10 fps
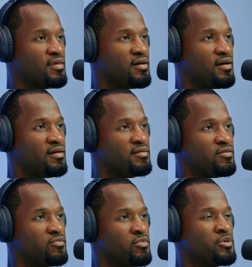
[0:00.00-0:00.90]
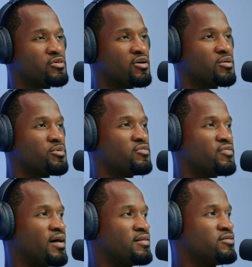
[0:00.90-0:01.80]
And when we talk about
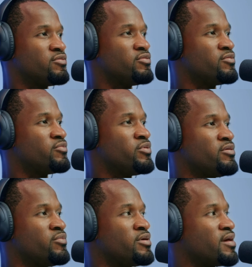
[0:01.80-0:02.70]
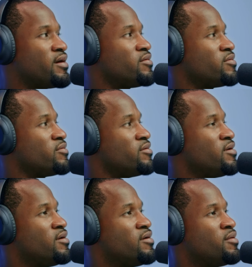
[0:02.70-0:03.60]
value, we we can't
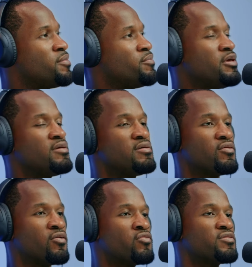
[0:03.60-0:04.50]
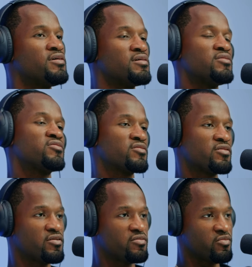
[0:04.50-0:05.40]
be overly
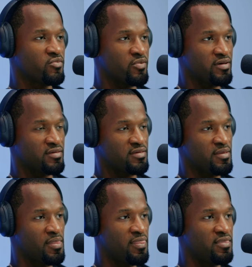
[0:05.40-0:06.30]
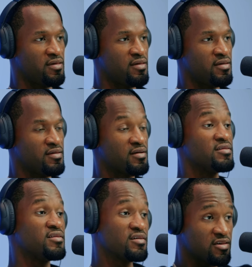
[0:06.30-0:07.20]
concerned with the
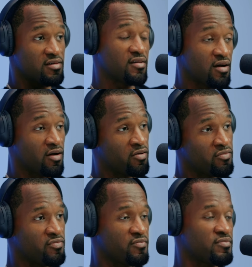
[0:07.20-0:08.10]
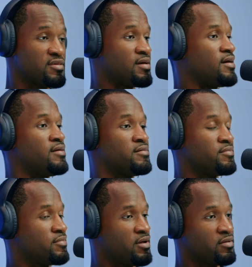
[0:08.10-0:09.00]
condition of said item,
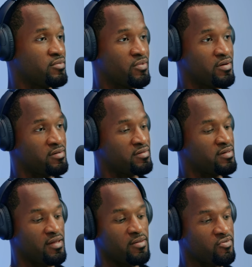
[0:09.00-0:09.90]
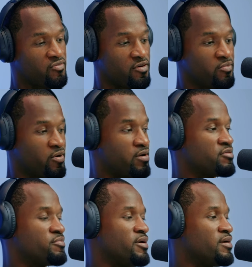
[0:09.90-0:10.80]
right? Where it came from, where
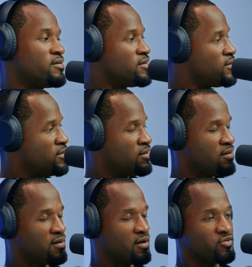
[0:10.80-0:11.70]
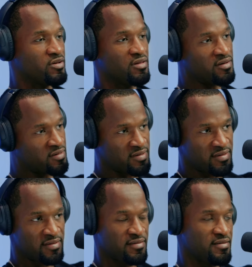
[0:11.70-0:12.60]
it's been, how it
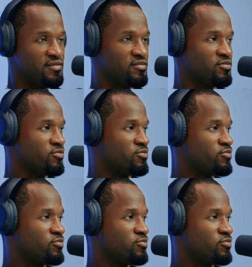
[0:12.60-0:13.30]
looks, you know,